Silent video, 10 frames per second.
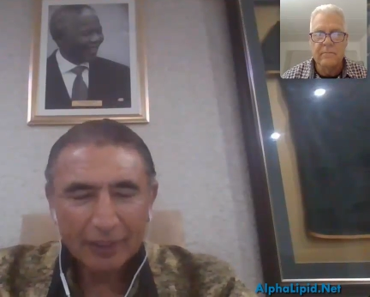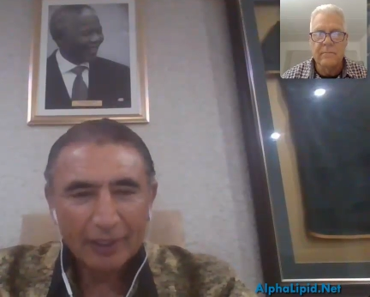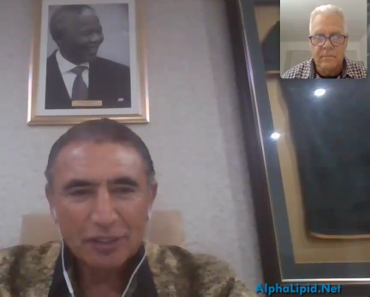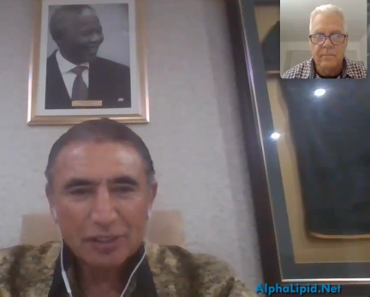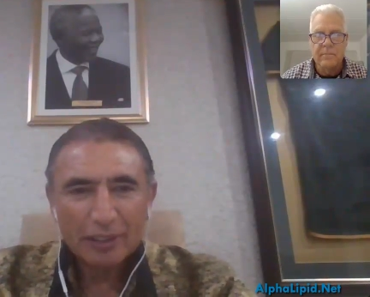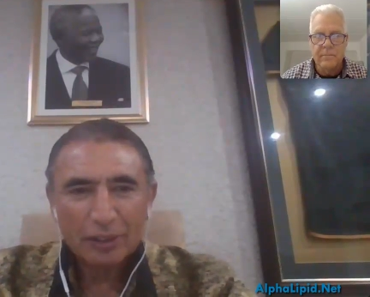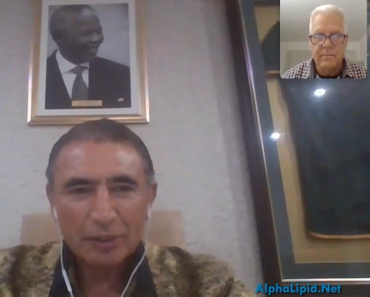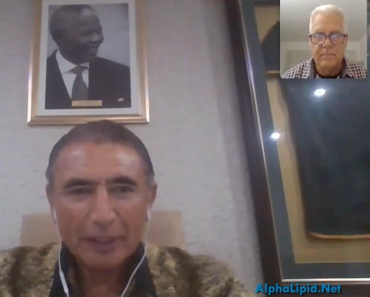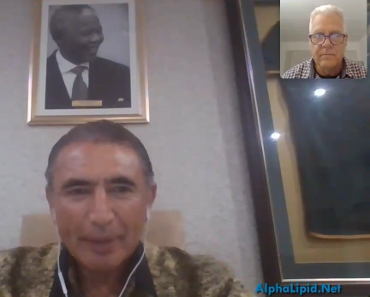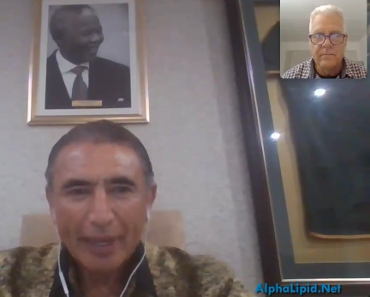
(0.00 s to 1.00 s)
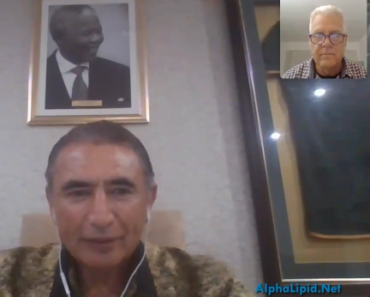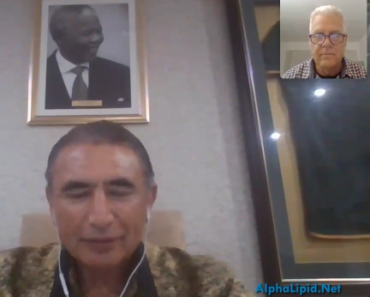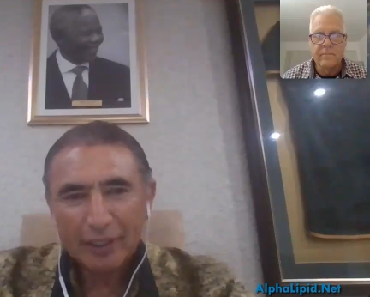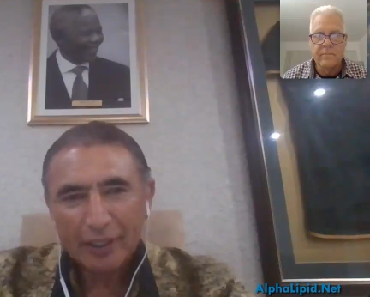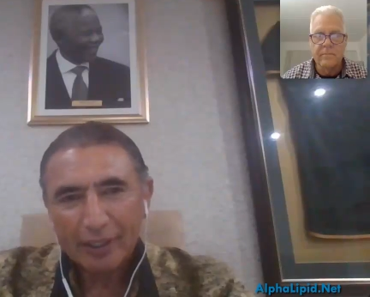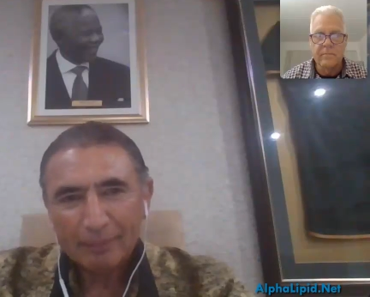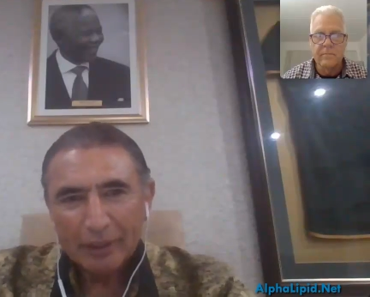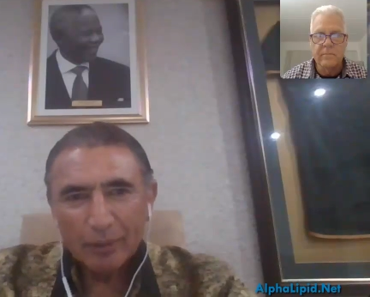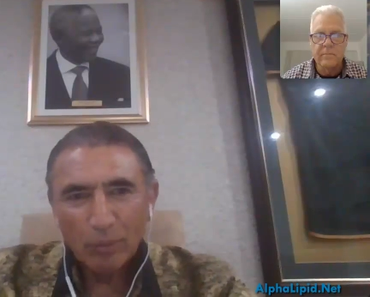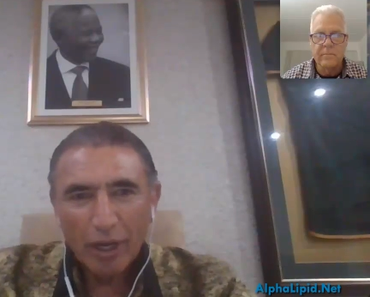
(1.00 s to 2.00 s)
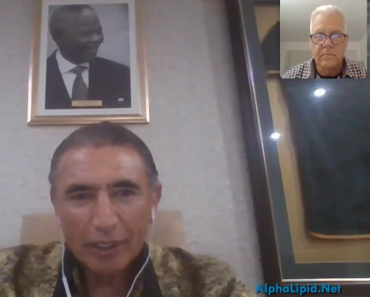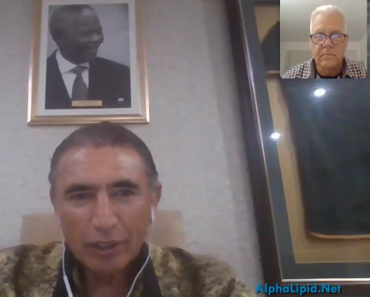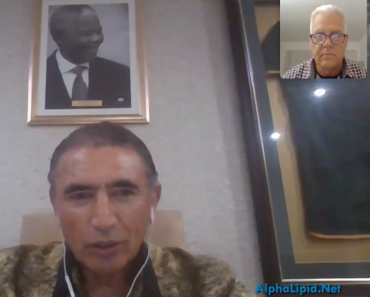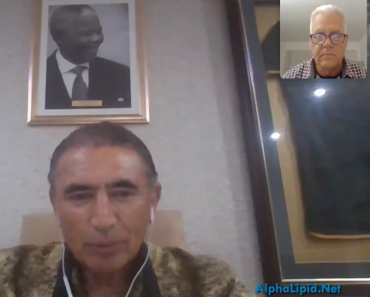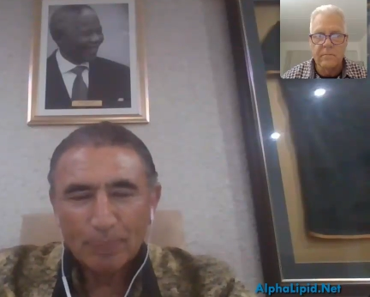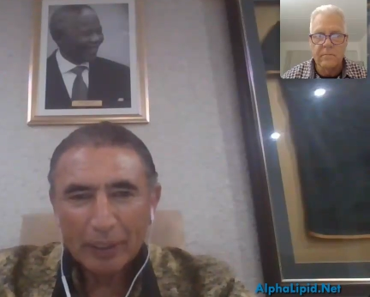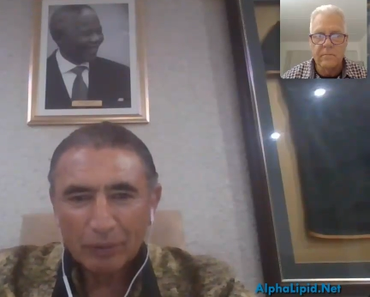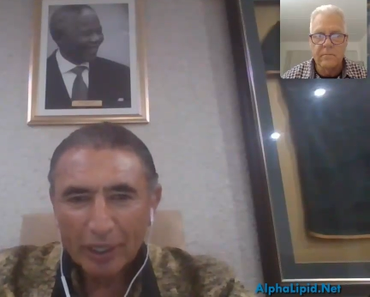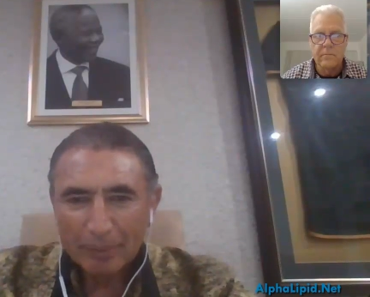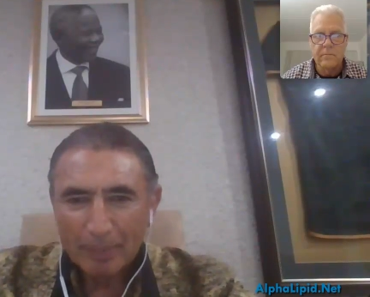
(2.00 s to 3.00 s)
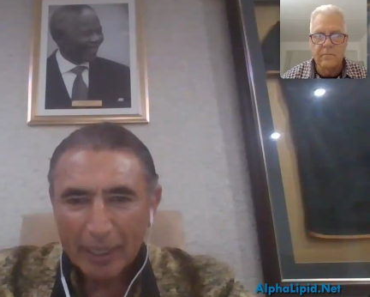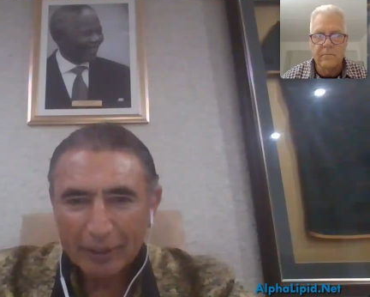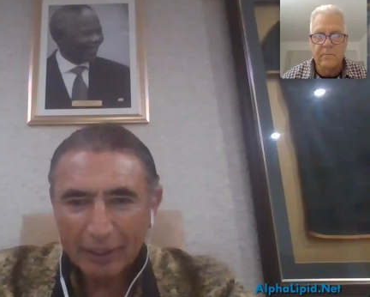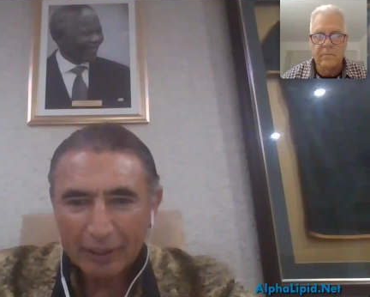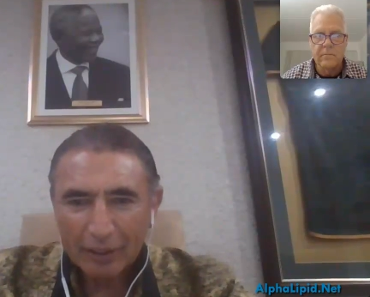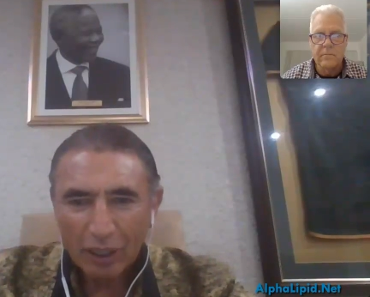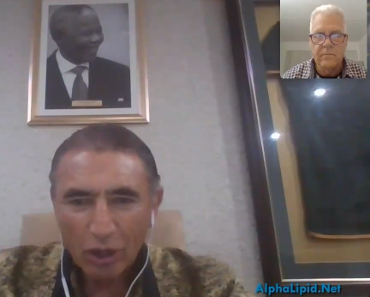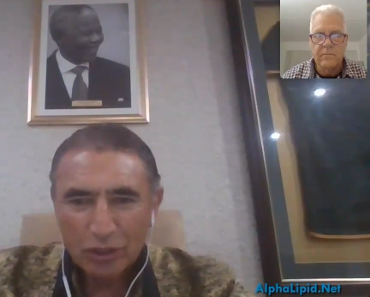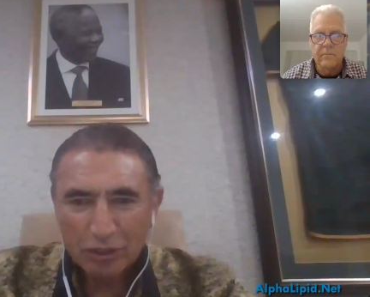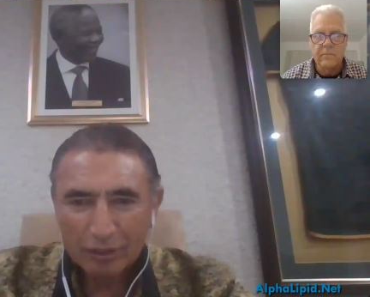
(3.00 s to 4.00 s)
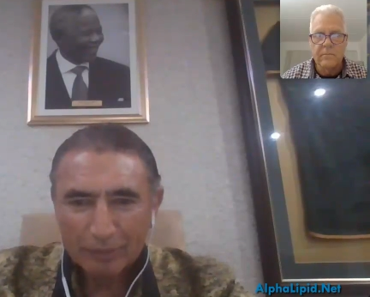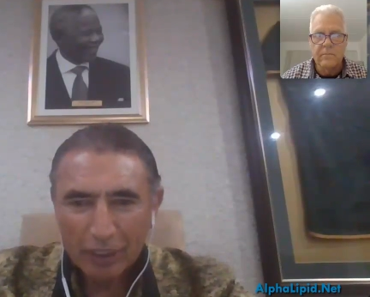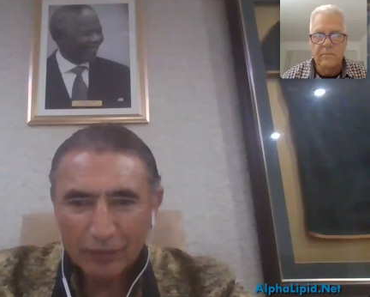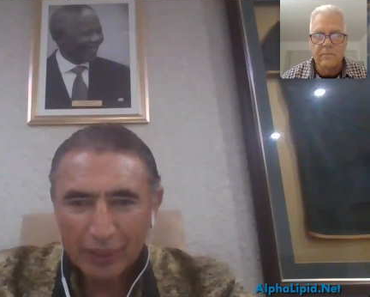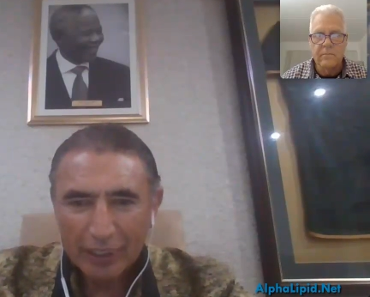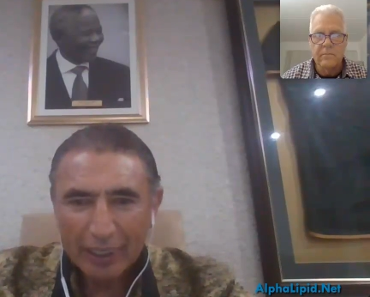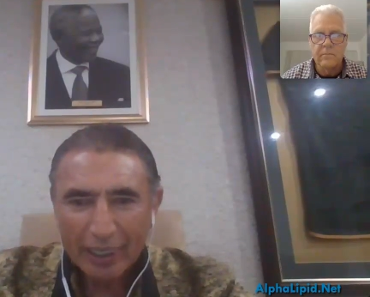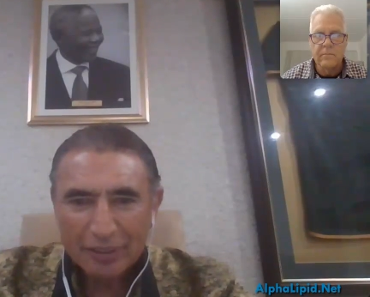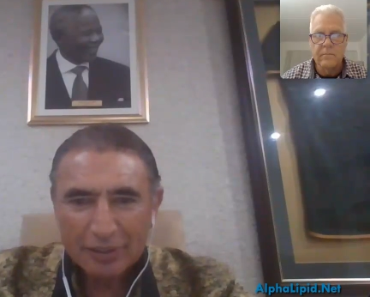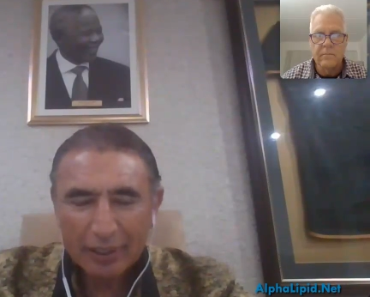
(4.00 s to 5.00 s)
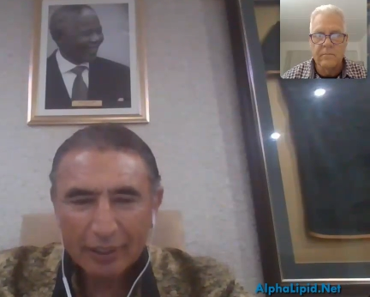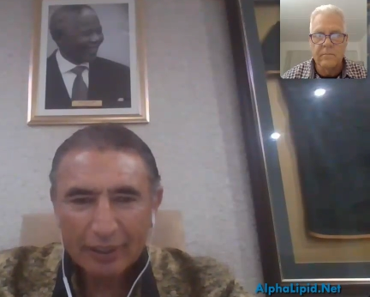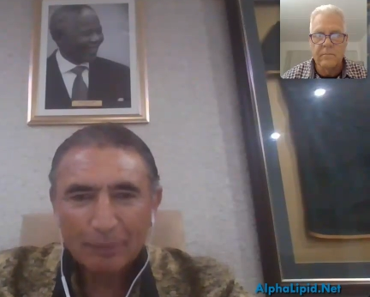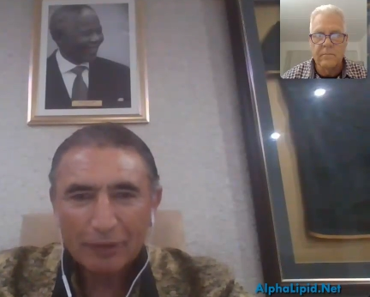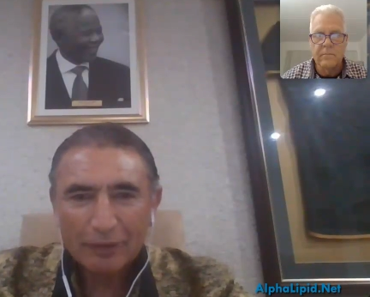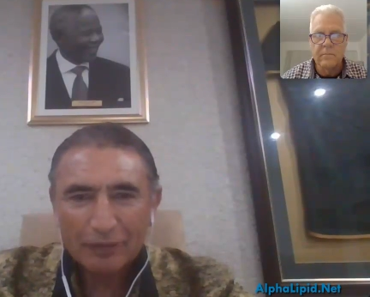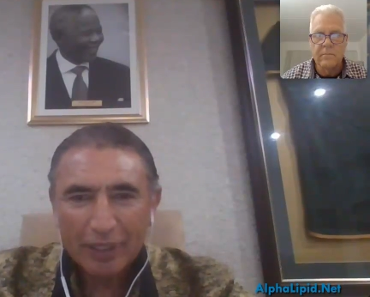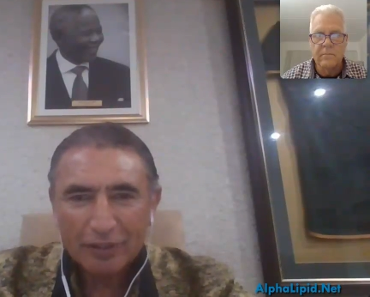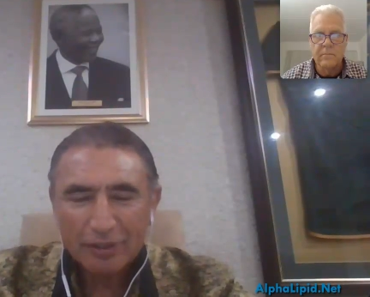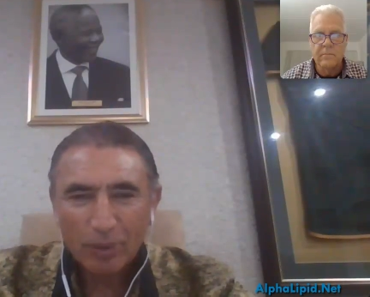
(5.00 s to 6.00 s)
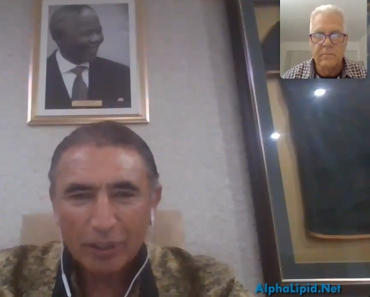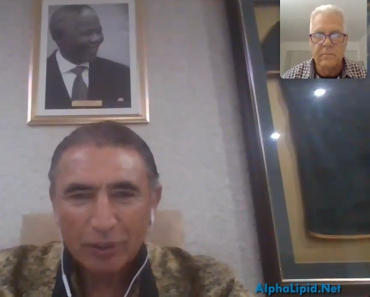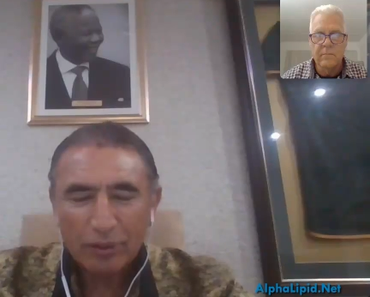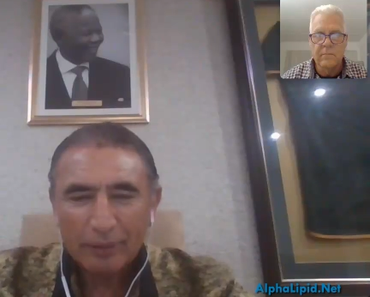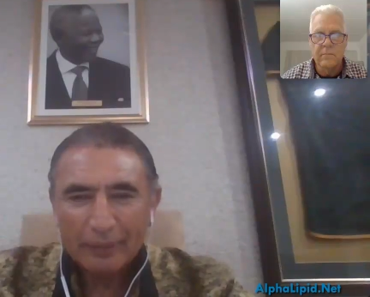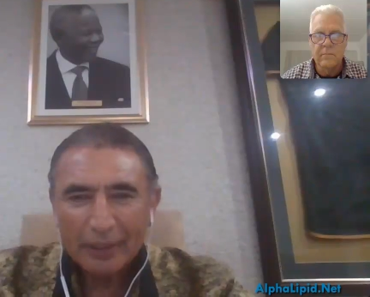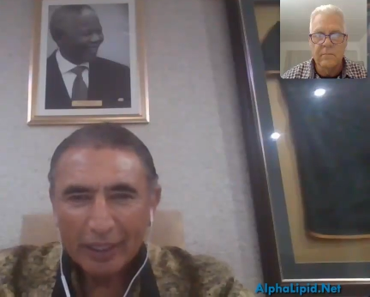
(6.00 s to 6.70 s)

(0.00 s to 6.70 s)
Speaker 1: Tell us a little bit about why you've been recommending colostrum over the last couple of years, and why you're